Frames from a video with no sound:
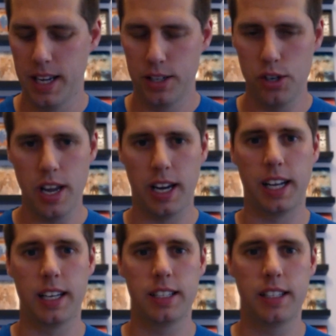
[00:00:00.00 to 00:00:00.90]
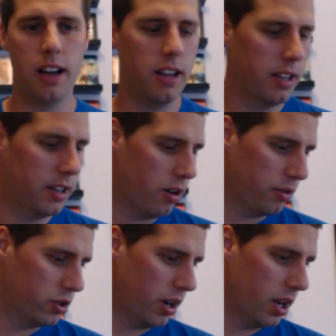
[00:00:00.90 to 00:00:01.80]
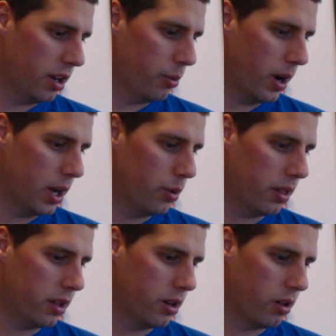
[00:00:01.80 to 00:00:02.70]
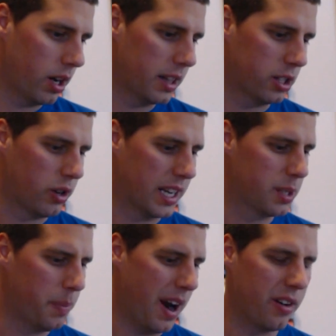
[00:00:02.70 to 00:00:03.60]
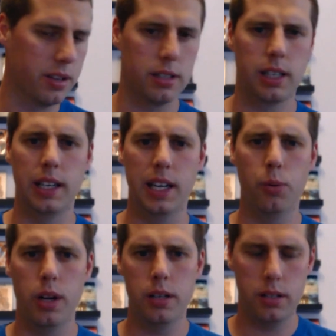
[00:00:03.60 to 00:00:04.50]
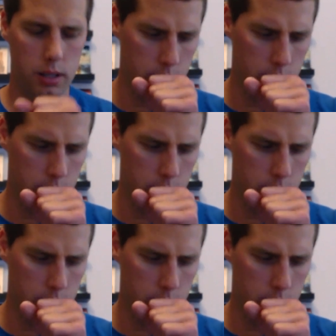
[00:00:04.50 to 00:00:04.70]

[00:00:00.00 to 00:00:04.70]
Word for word: So yeah, I'm going to get started off straight away with, you know, like the transparent clear ones.